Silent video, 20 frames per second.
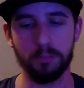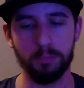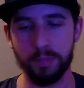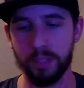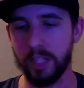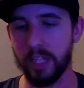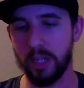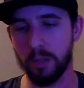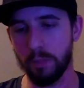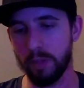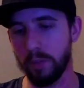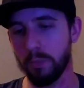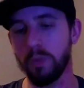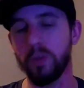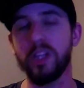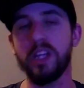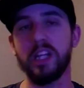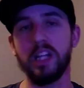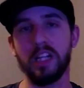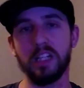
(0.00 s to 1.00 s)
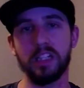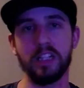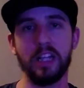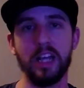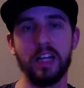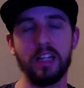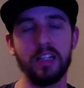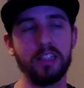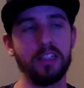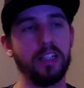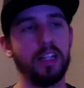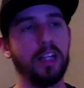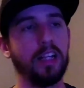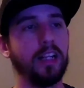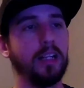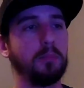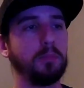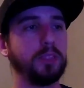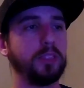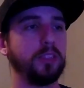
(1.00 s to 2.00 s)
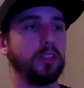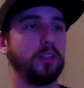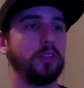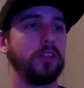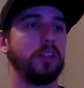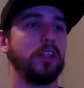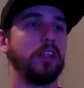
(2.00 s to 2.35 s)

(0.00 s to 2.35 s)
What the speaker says: But anyway, we'll get into that episode.